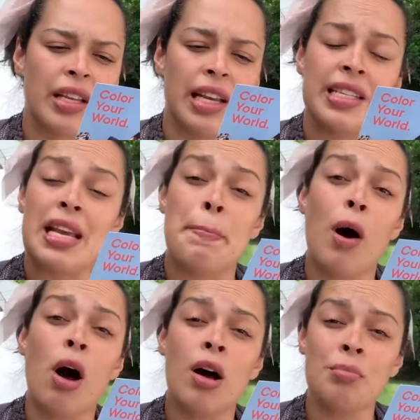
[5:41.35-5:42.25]
is a
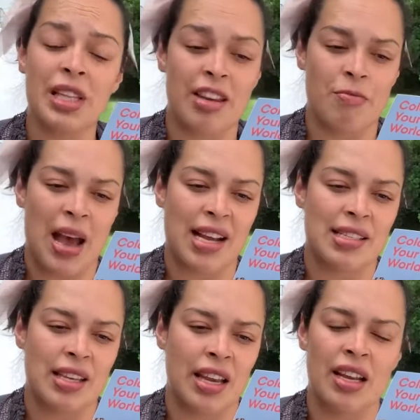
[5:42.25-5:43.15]
palm leaf
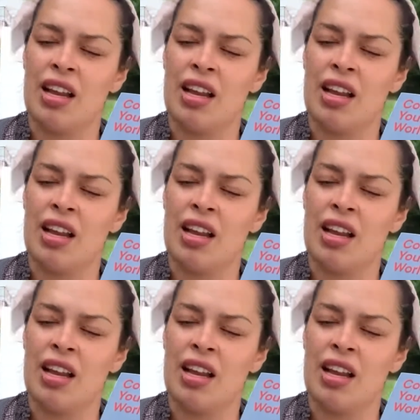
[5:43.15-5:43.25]
basket,